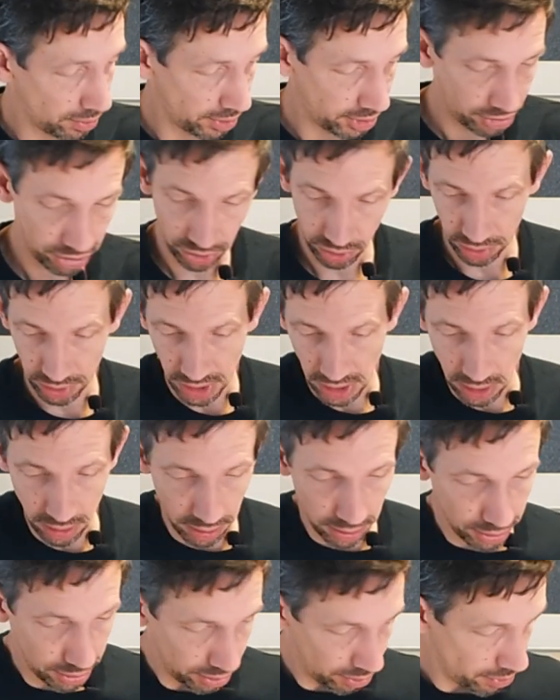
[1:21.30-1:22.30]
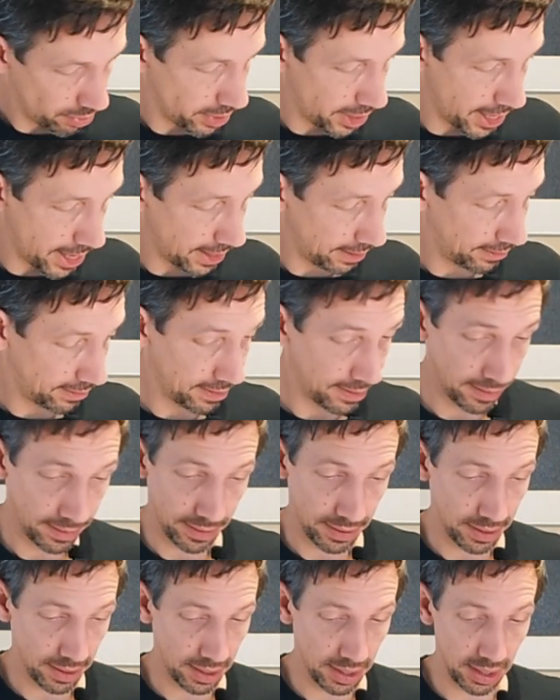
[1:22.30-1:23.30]
this, show you how to do that
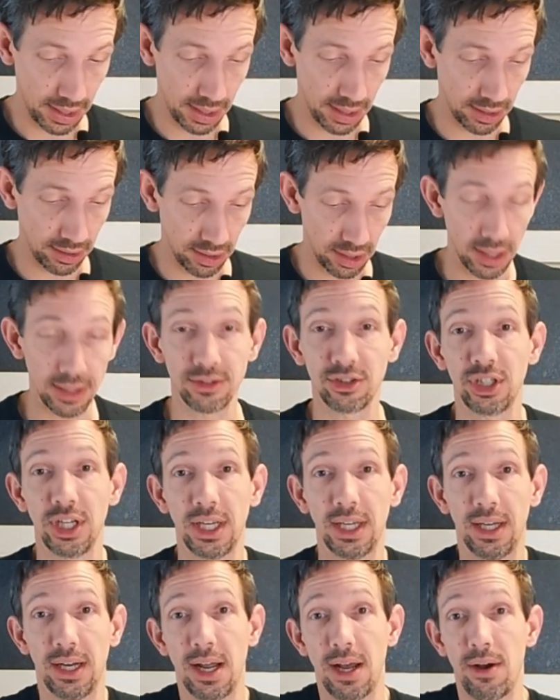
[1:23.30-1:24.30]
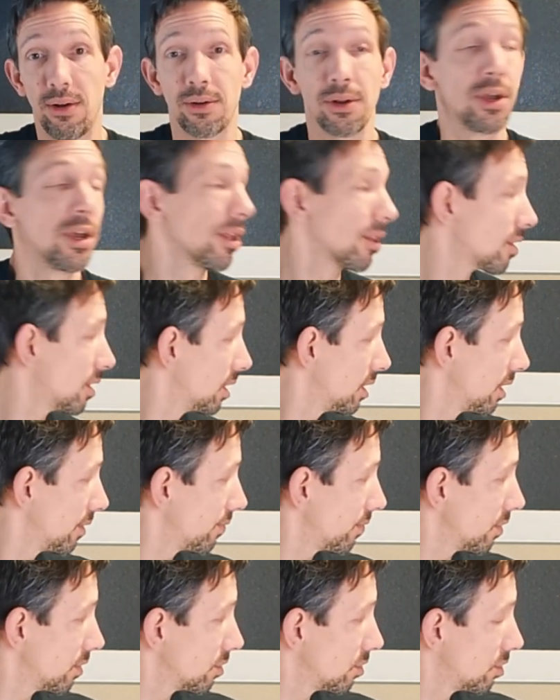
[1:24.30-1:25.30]
and uh, check it out the
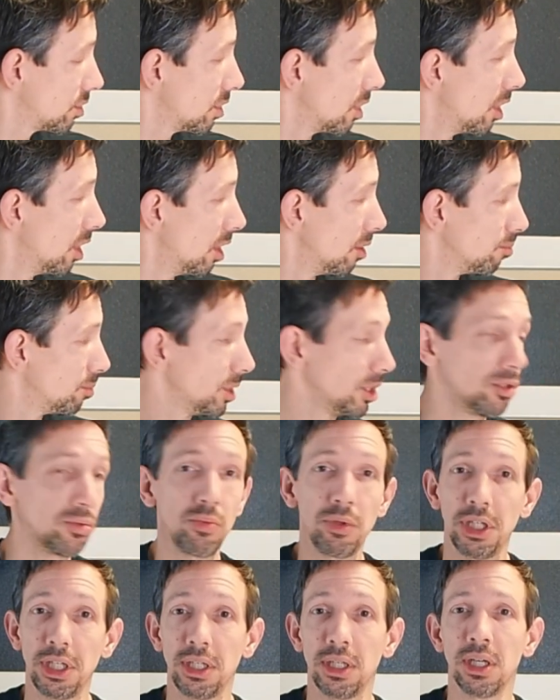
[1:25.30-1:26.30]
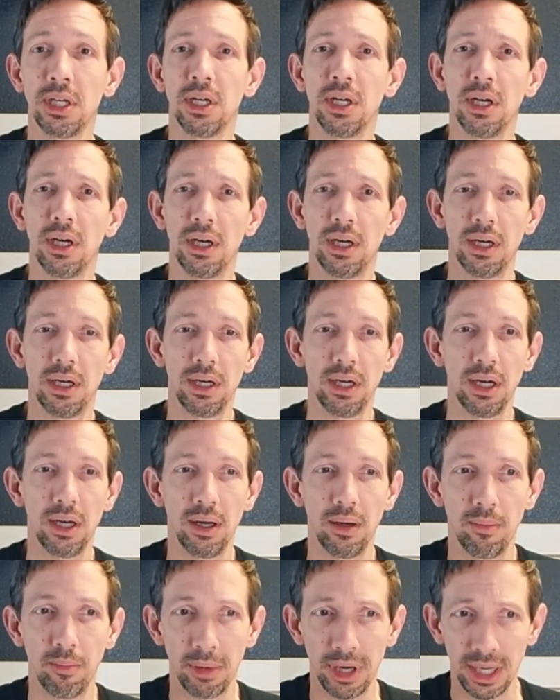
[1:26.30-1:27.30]
difference between
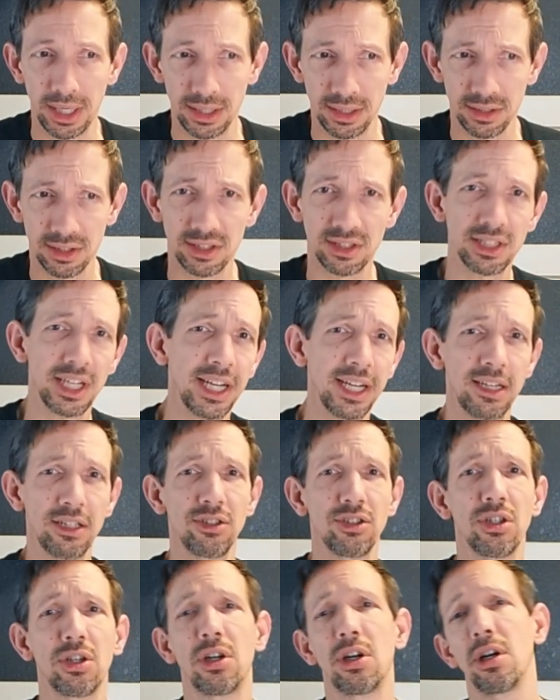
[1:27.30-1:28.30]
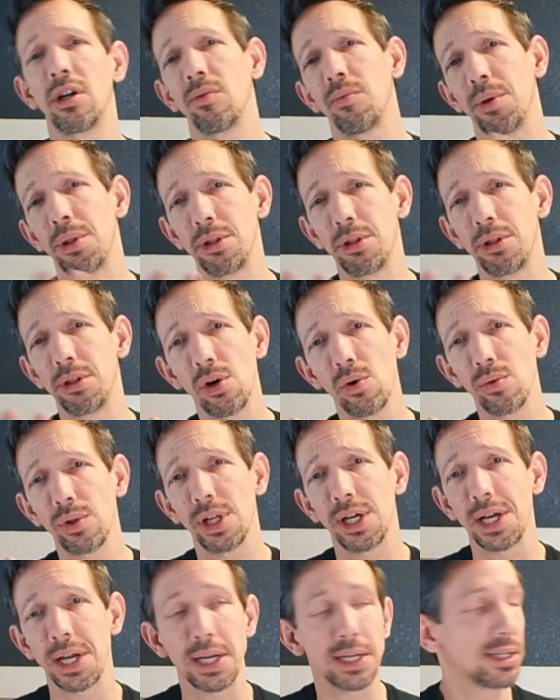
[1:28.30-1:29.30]
uh, my side yard with no
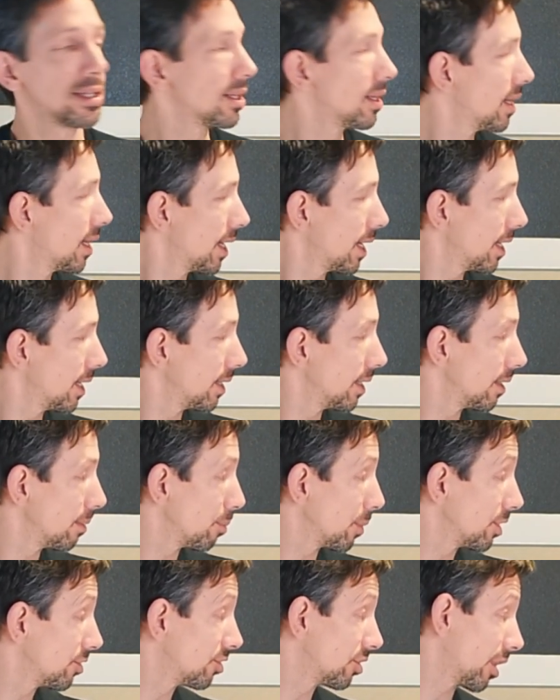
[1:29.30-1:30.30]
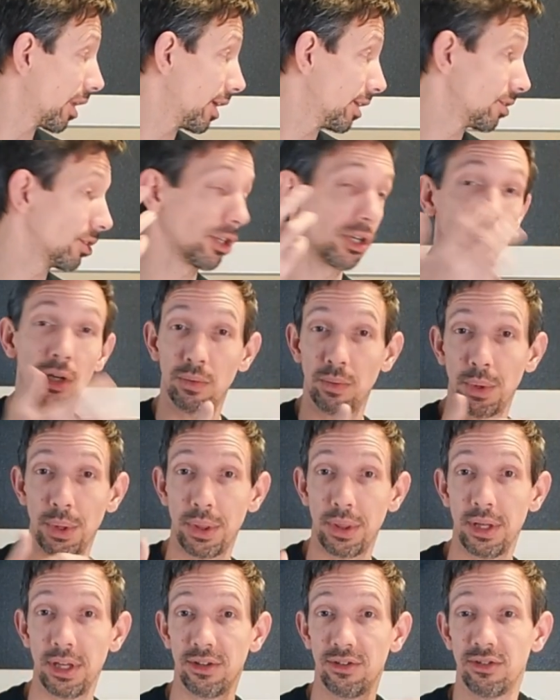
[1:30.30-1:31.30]
light and then my side yard
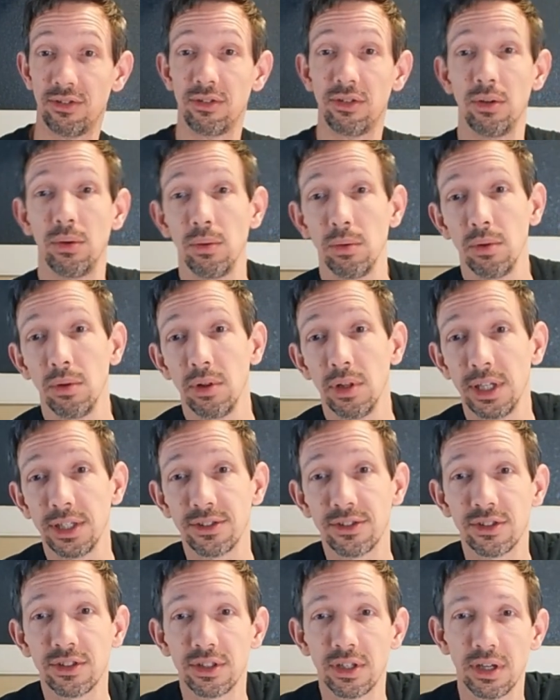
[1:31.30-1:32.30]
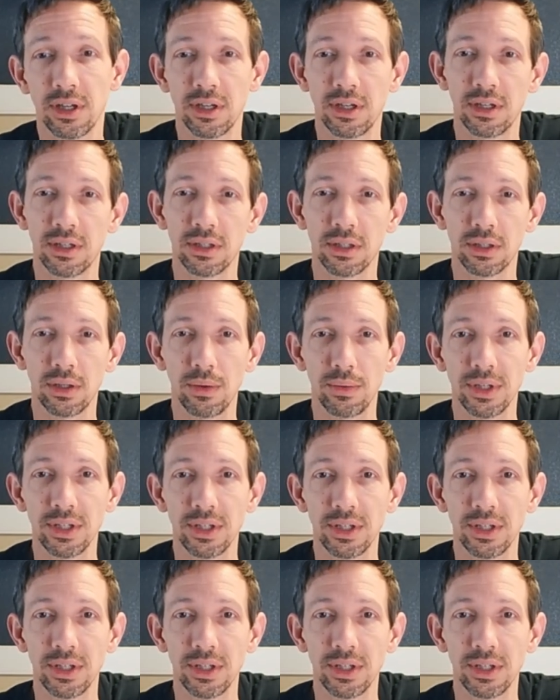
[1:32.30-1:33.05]
with this. So let's go get